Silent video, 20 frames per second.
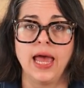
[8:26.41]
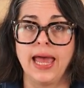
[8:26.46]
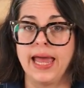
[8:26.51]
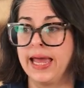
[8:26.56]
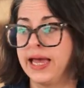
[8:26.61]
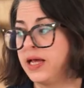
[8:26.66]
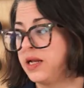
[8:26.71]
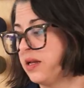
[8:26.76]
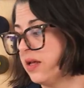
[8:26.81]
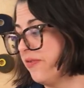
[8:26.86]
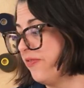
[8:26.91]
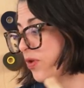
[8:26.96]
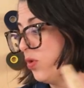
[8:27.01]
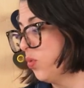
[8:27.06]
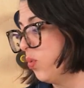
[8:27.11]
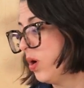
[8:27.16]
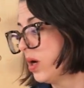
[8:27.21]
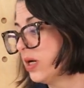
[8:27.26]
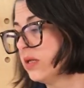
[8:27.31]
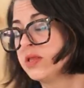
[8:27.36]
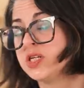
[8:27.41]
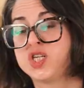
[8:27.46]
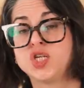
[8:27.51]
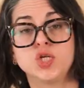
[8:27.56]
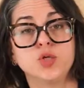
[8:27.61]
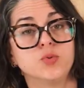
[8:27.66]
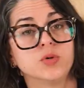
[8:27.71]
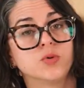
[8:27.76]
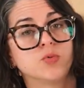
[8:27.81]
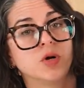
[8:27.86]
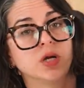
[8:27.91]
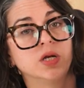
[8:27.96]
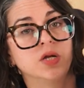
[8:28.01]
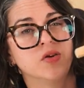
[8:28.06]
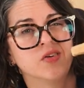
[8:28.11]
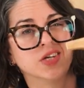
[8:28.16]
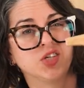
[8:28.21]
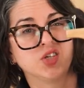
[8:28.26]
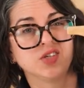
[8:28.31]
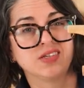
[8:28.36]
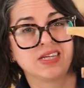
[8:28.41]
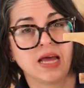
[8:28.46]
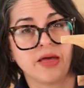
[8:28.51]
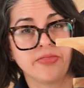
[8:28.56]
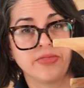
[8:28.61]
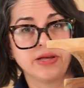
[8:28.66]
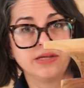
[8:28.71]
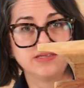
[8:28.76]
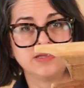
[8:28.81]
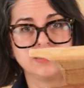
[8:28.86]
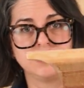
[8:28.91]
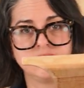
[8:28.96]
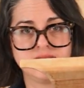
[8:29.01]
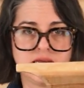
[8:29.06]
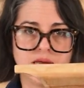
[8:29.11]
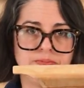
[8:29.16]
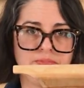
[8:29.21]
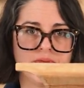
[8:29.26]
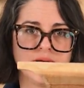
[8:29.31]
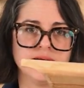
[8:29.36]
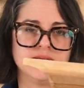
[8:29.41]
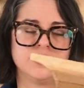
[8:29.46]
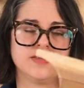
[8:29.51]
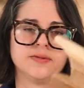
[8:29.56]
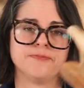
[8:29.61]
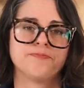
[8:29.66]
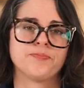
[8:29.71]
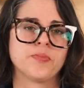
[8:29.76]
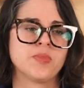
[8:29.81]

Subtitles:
And if you wanted the 2-in-1, you could just get this and skip this.